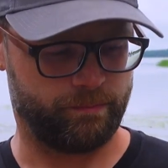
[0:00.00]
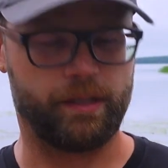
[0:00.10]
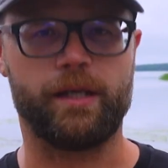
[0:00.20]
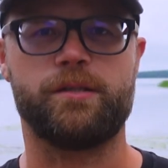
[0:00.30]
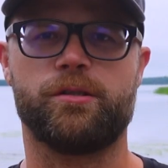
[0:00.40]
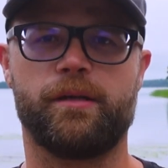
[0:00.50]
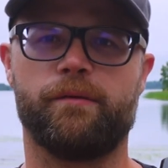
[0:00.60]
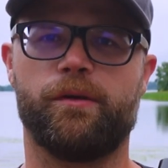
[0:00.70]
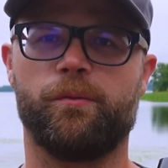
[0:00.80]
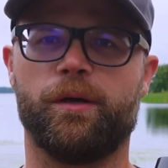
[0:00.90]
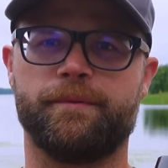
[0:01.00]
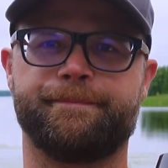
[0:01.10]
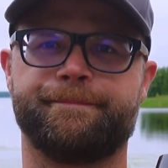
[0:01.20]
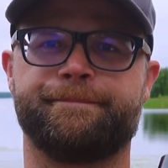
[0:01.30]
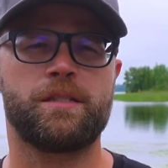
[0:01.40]
each and every one.
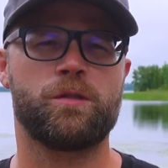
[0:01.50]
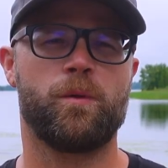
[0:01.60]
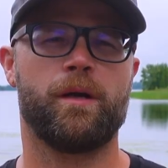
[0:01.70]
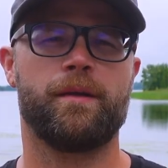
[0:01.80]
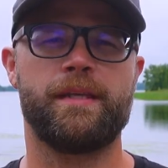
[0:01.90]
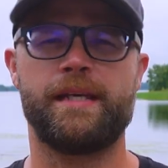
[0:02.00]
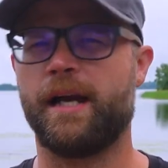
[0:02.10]
This is where the